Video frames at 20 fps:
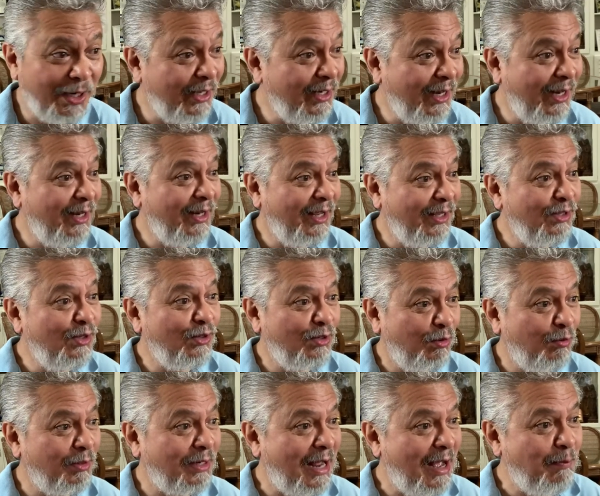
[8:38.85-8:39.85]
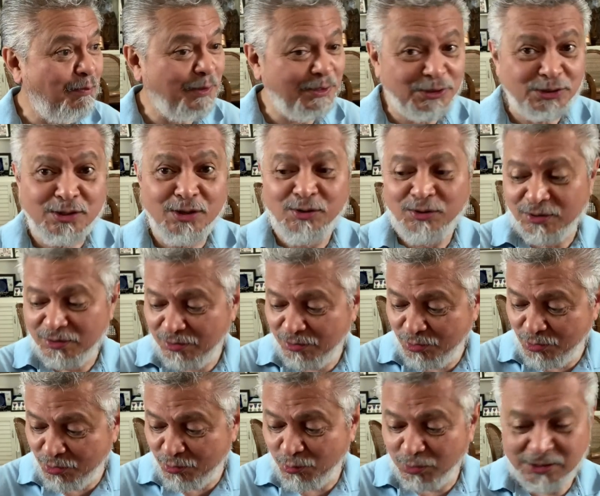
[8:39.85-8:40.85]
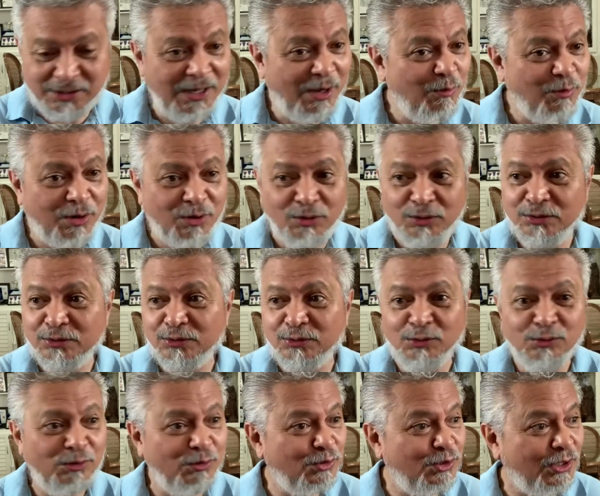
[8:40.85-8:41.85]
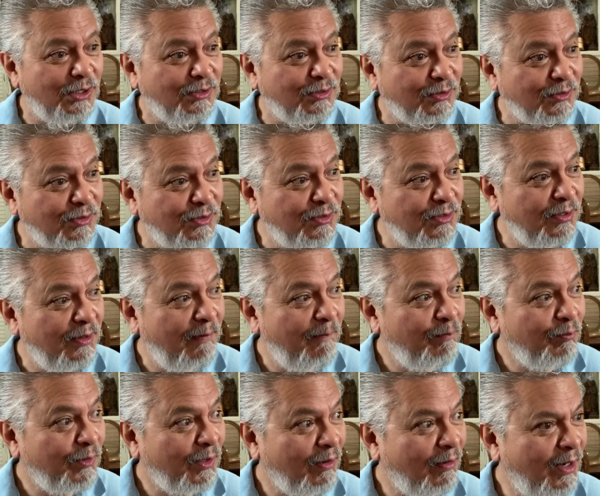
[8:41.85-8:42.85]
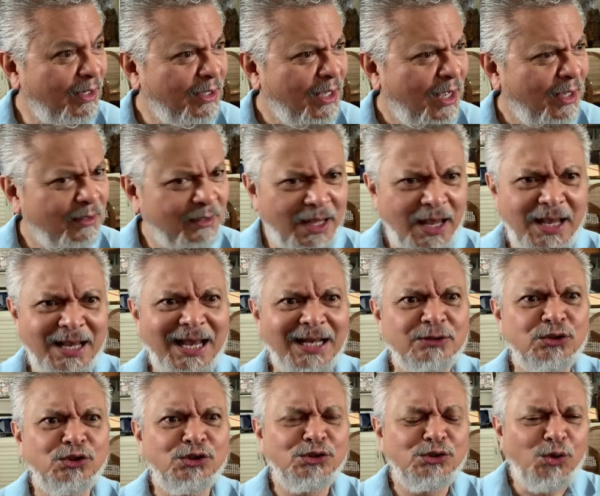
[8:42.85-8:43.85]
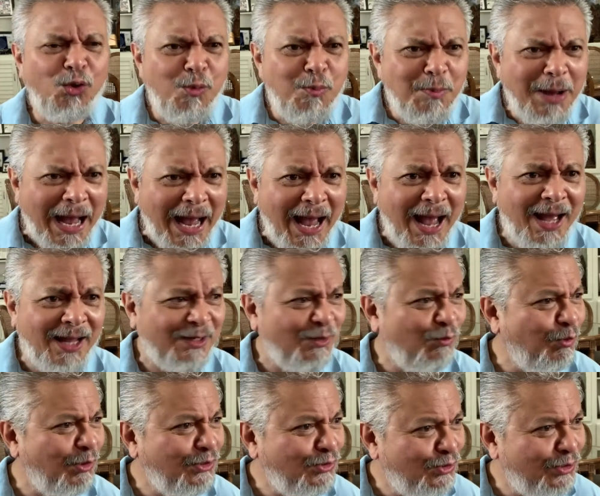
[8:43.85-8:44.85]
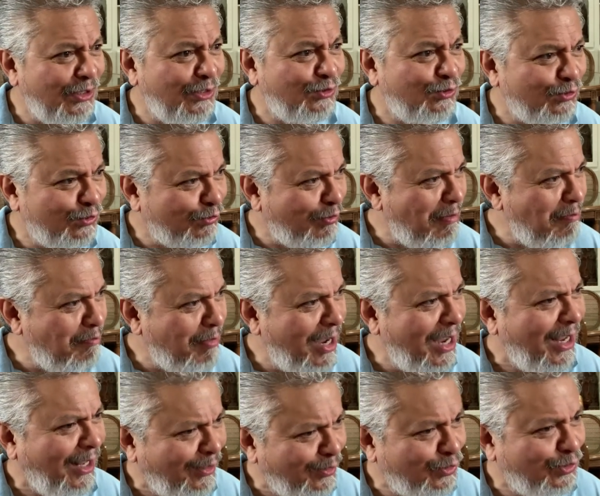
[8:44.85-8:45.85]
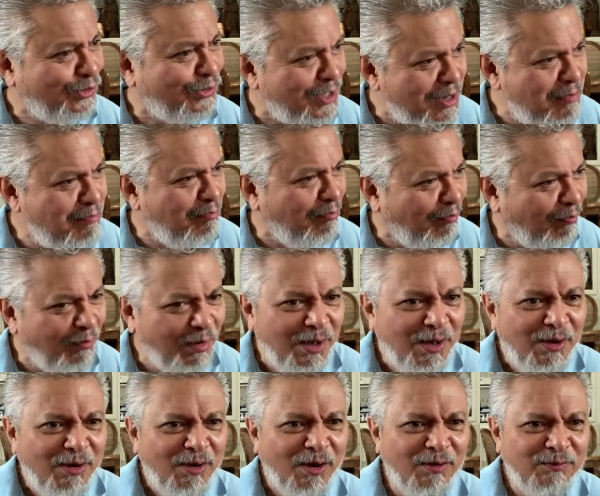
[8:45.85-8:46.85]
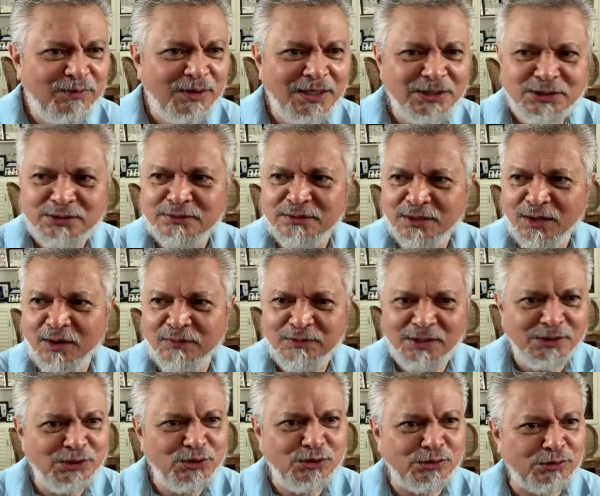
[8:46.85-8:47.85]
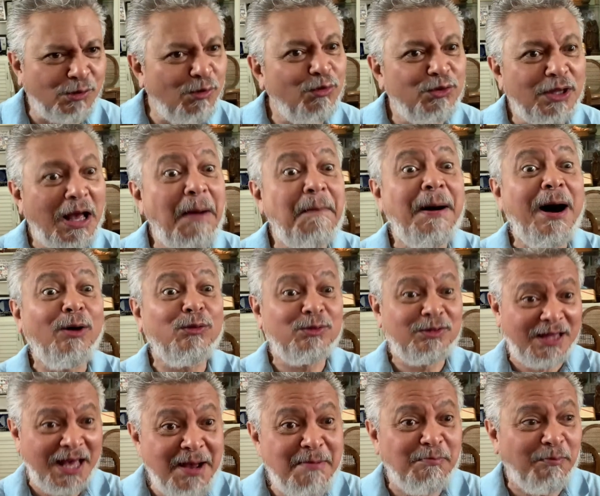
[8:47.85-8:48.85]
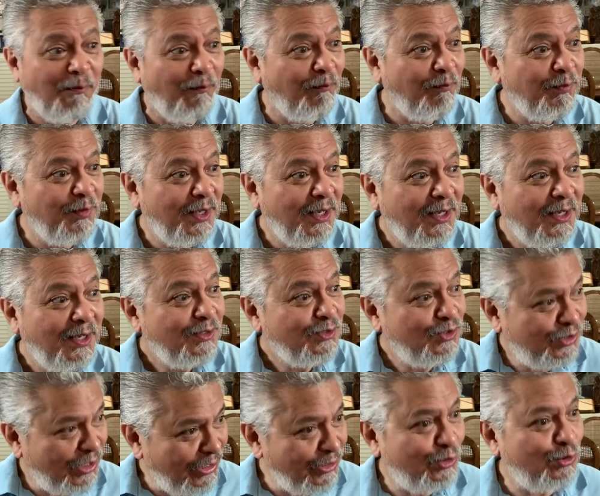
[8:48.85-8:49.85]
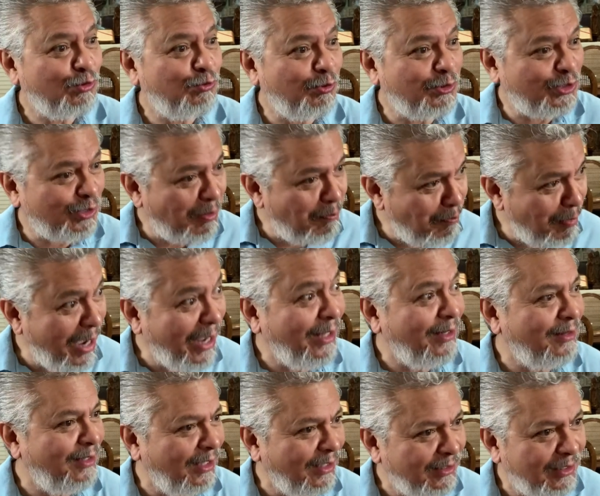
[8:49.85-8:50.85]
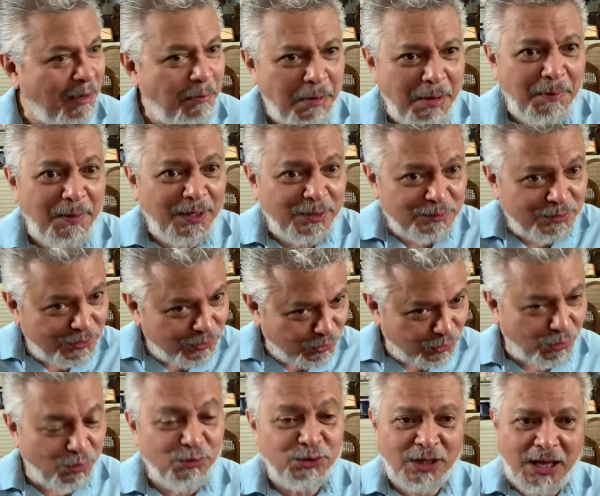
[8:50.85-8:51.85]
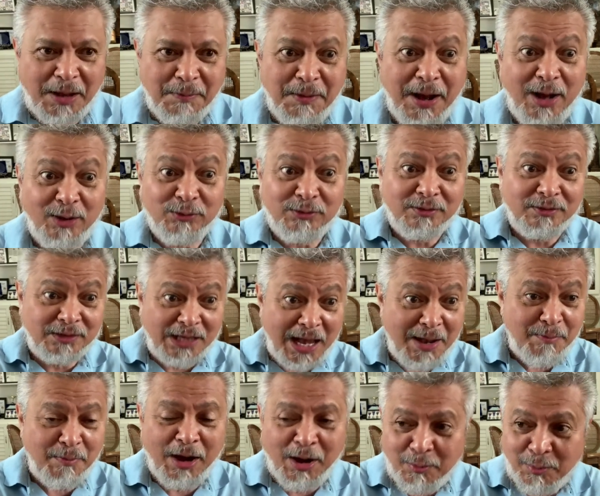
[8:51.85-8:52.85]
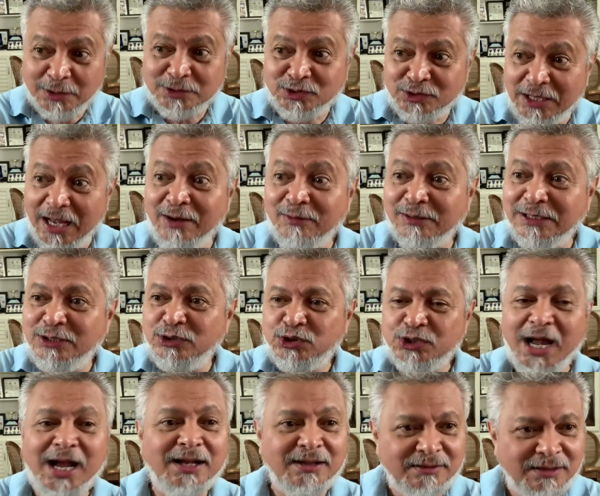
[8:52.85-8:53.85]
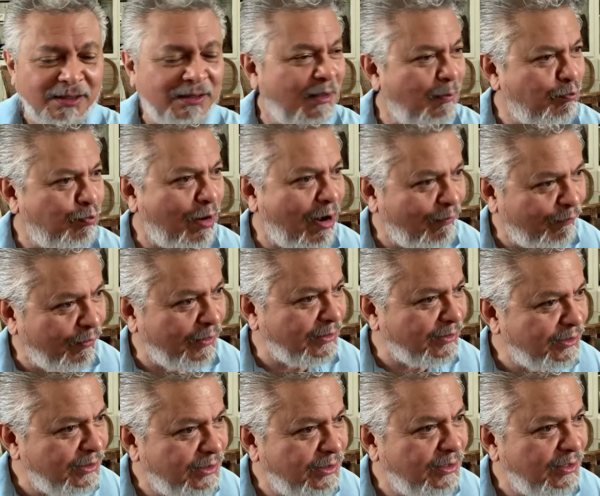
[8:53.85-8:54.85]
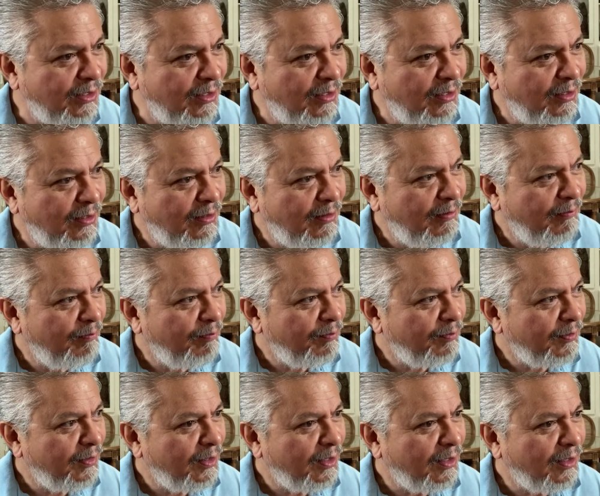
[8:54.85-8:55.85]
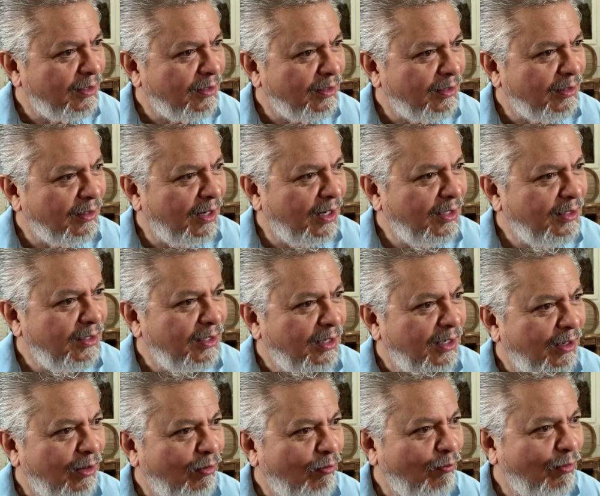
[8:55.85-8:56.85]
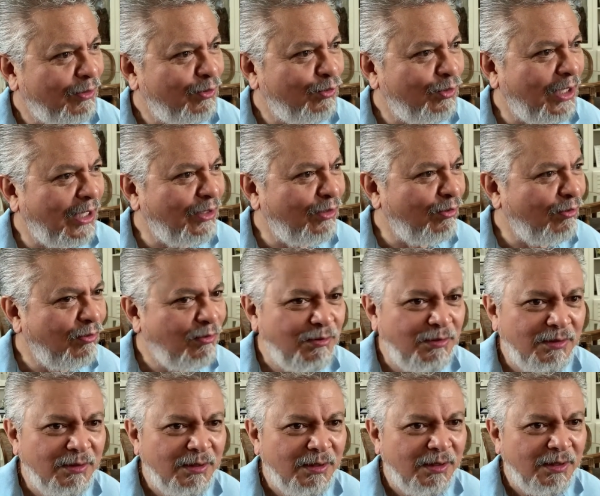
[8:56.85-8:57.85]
And, and, and, you know what happens? Look, look what they were going to do to Jesus, right? They get so mad when Jesus reminds them of this, of this truth about them. Jesus was reminding them about the truth about them, how much they rejected the prophets. Right? What do they do?